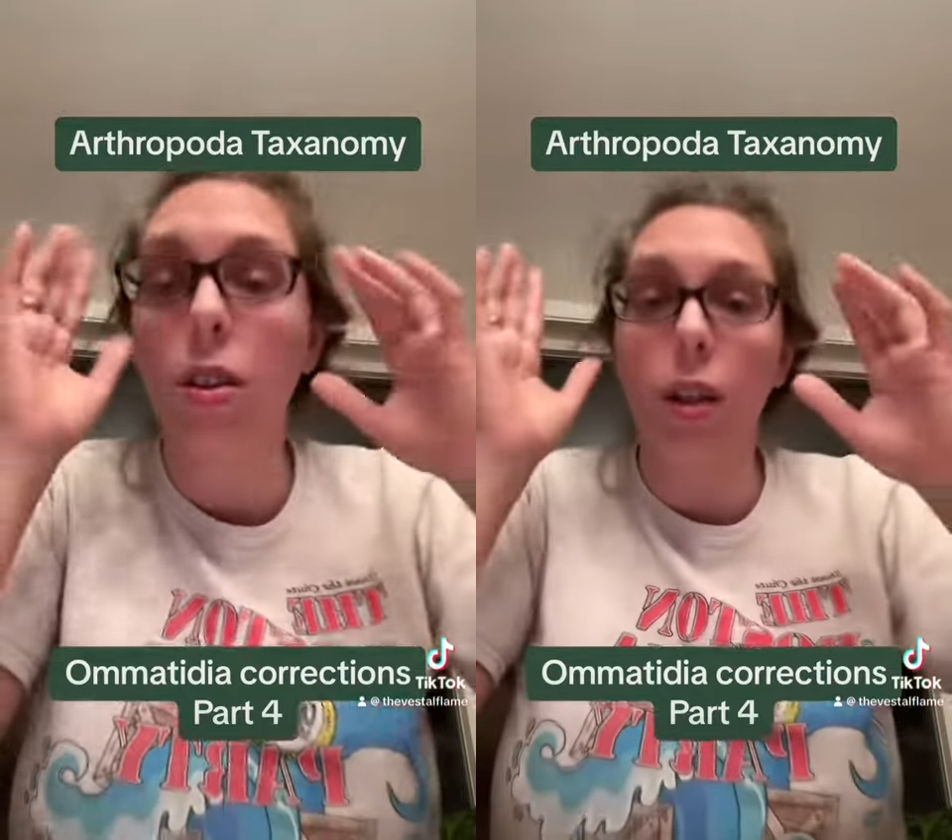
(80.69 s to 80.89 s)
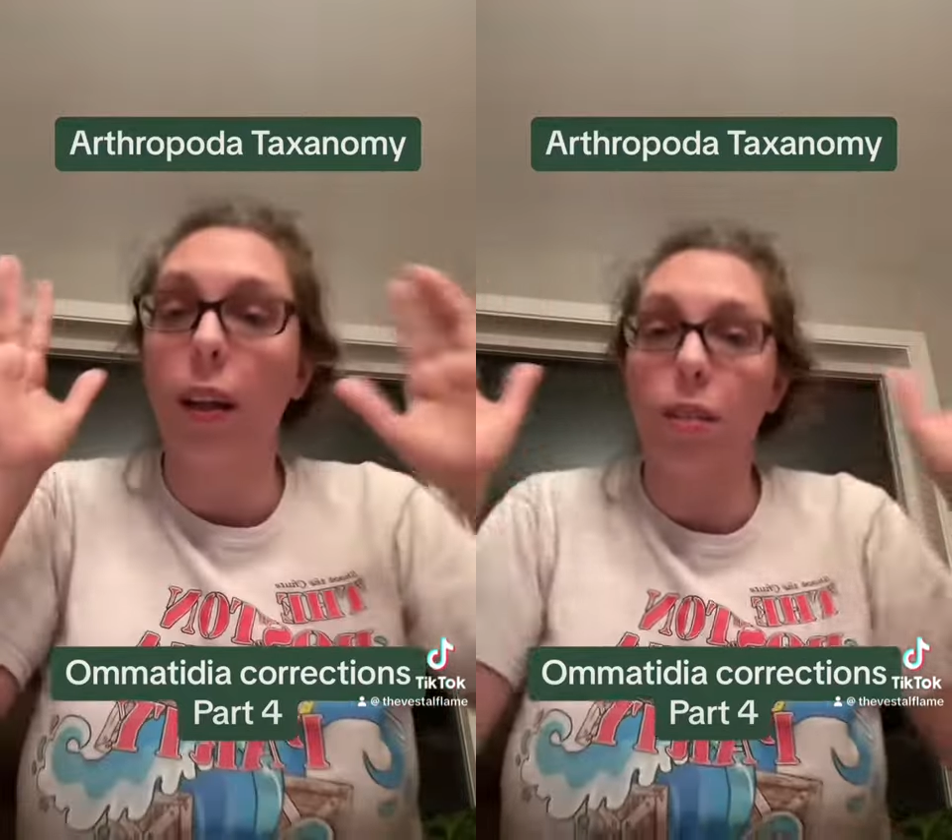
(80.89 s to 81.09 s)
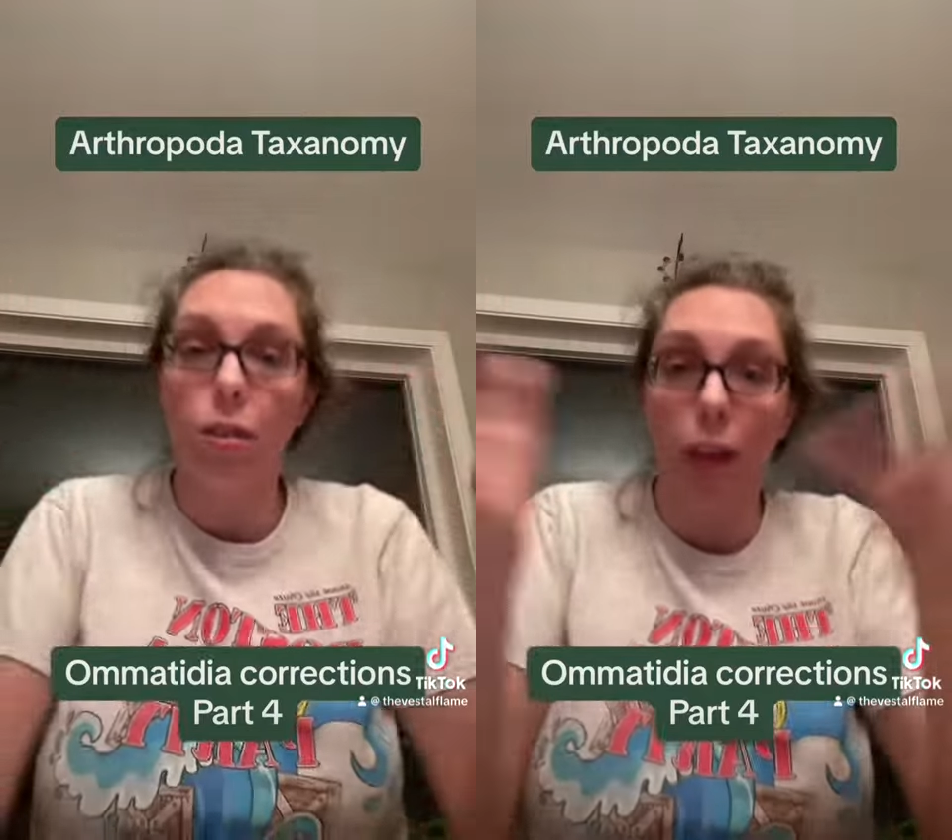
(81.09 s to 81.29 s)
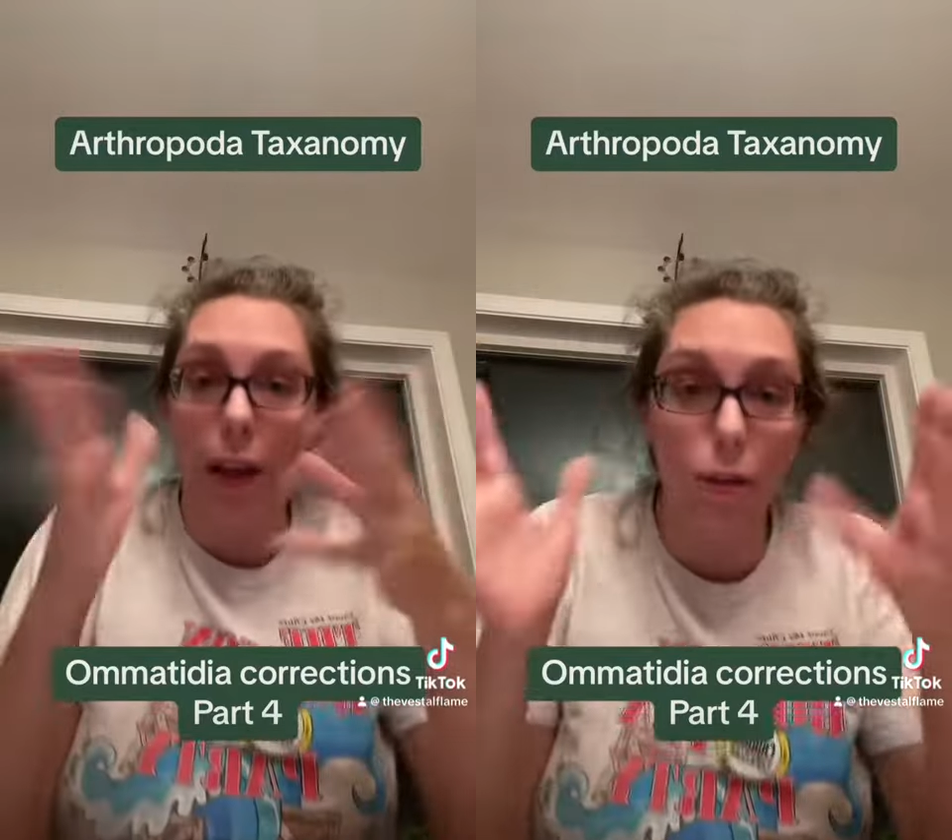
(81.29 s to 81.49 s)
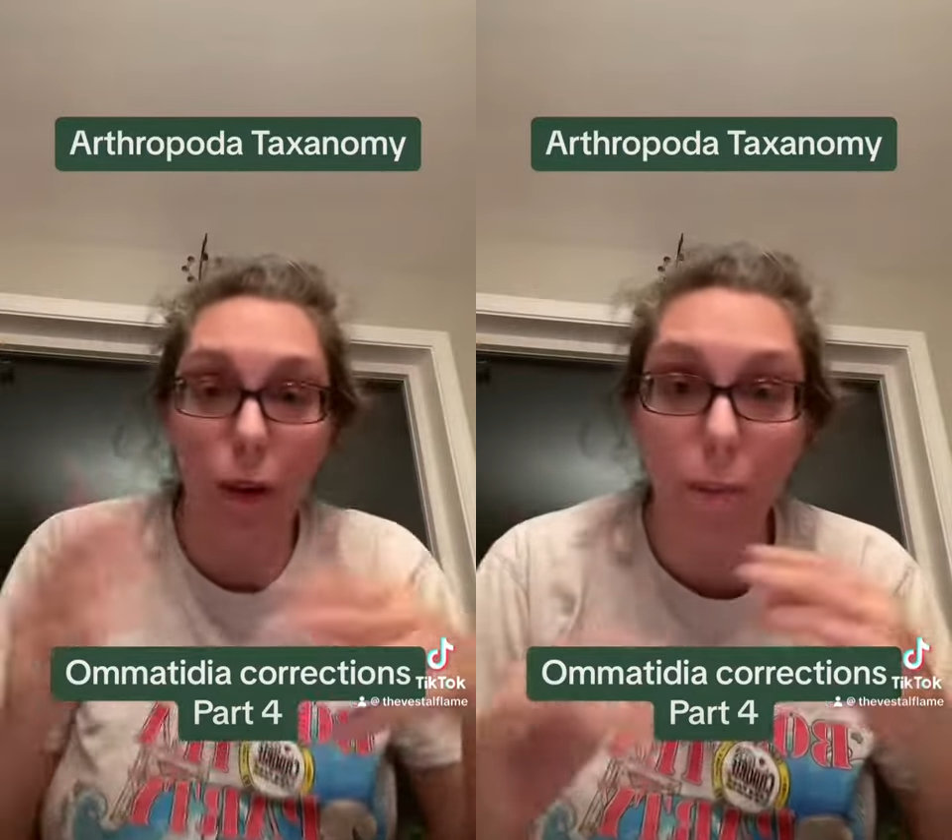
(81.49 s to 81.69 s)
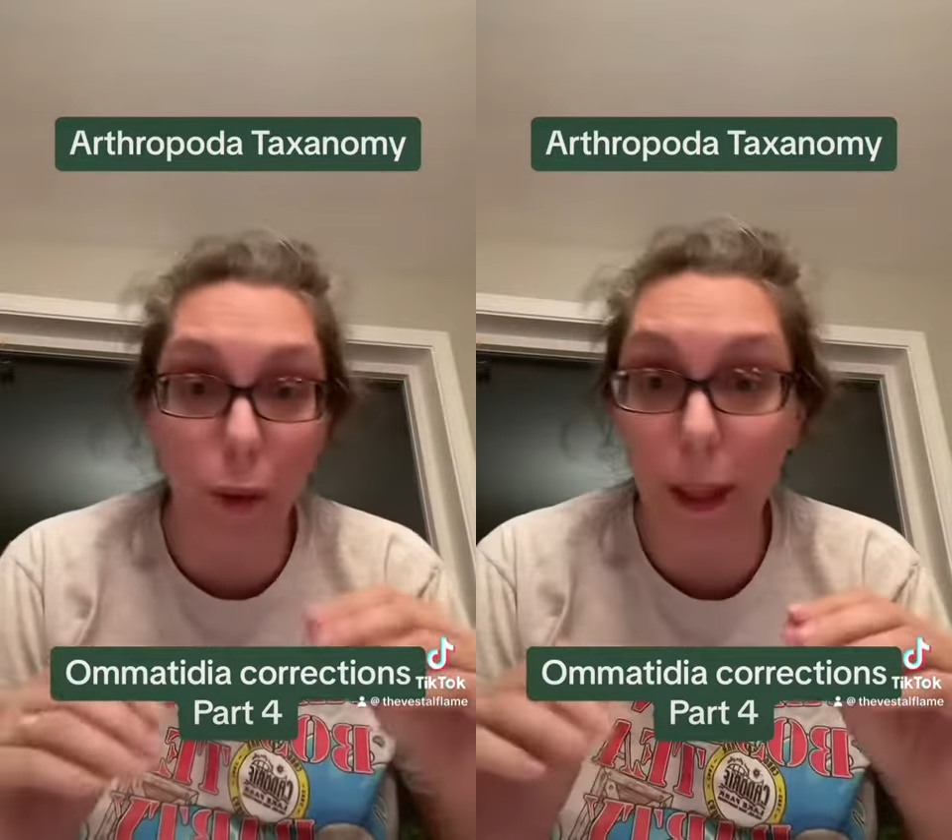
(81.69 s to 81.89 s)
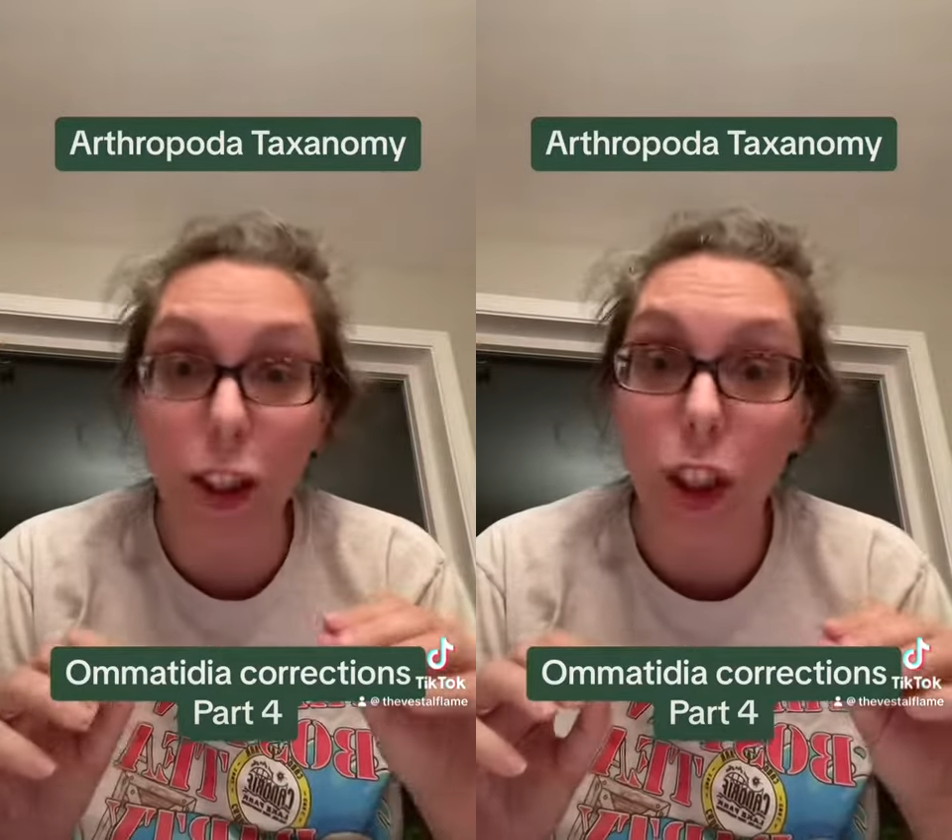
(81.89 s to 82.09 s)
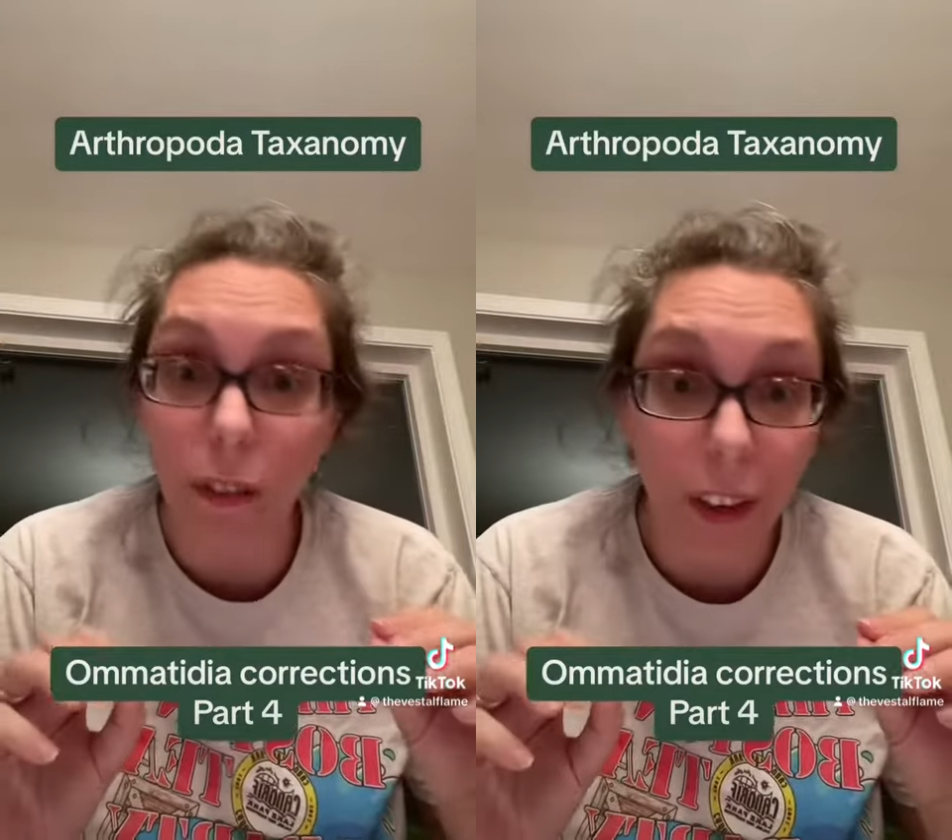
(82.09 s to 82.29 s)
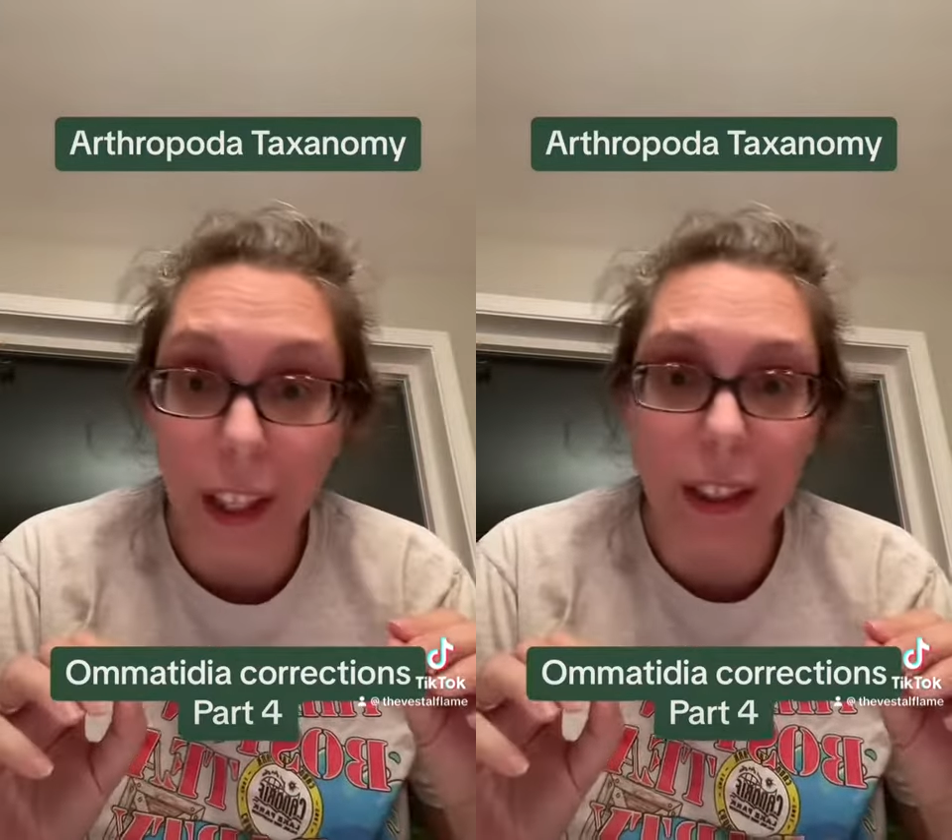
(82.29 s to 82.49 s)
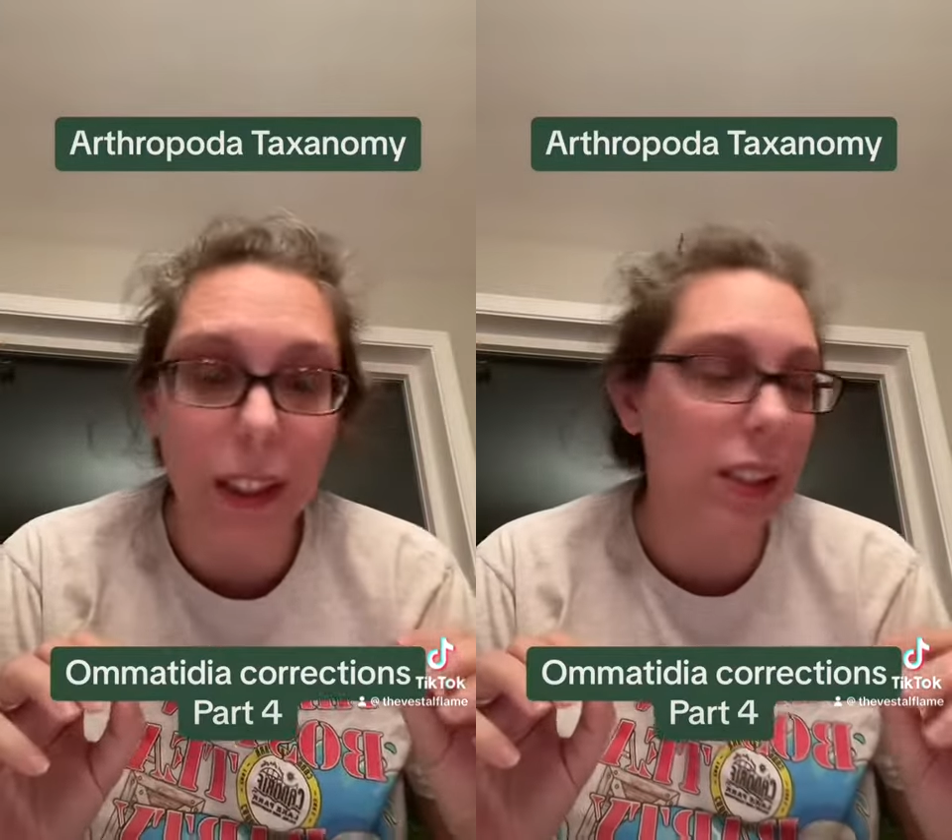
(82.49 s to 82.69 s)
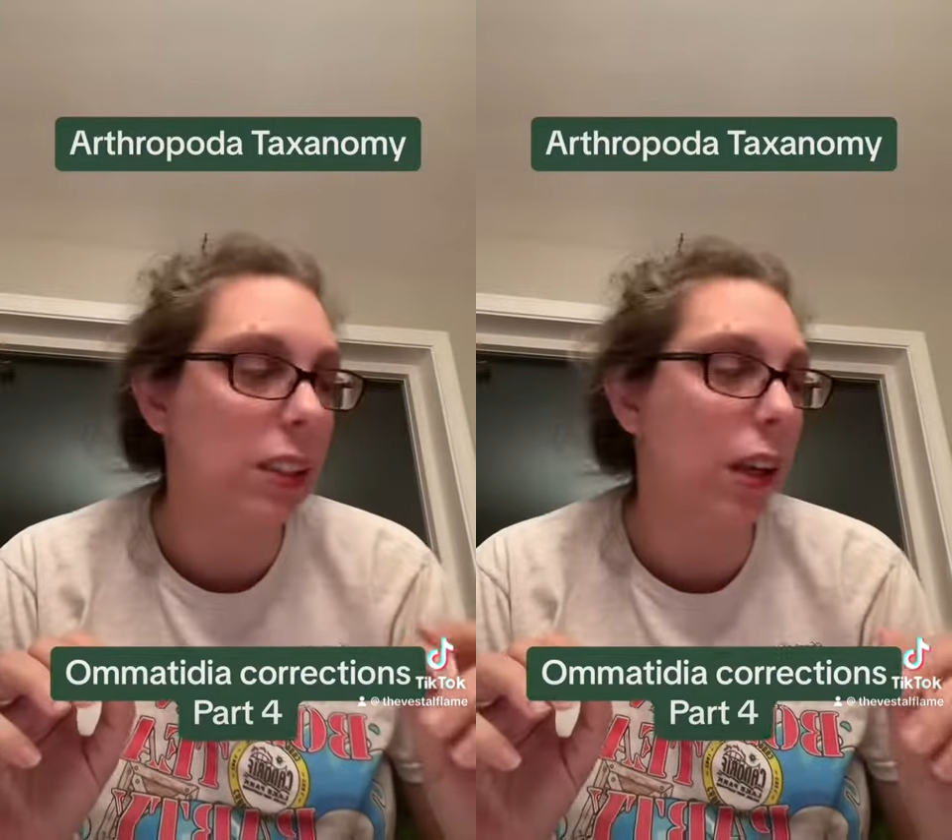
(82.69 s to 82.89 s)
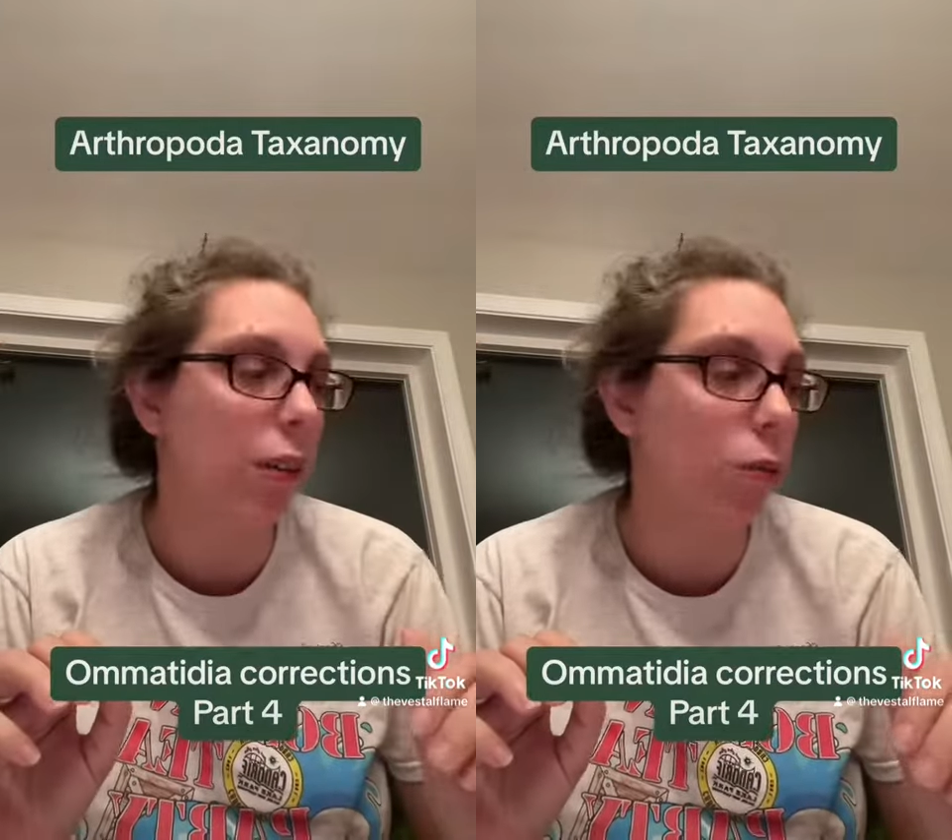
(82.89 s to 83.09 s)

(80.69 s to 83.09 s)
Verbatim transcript: let's gather information phases of